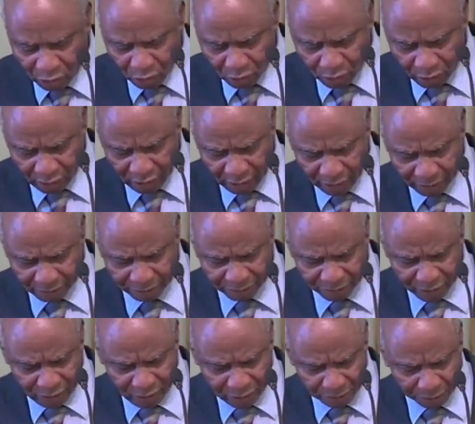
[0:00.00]
uh,
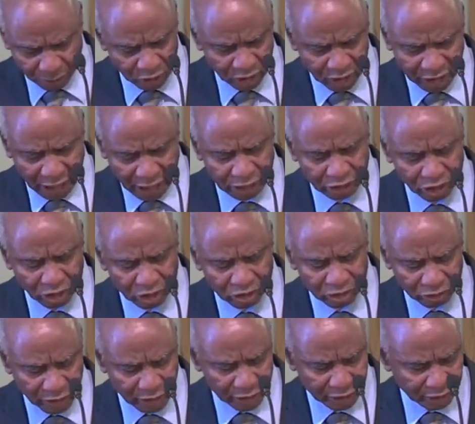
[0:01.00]
portion that I just
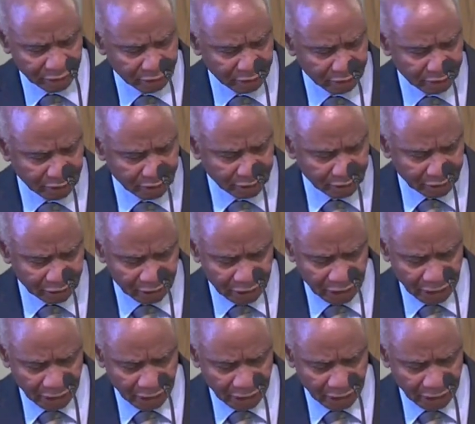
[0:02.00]
read here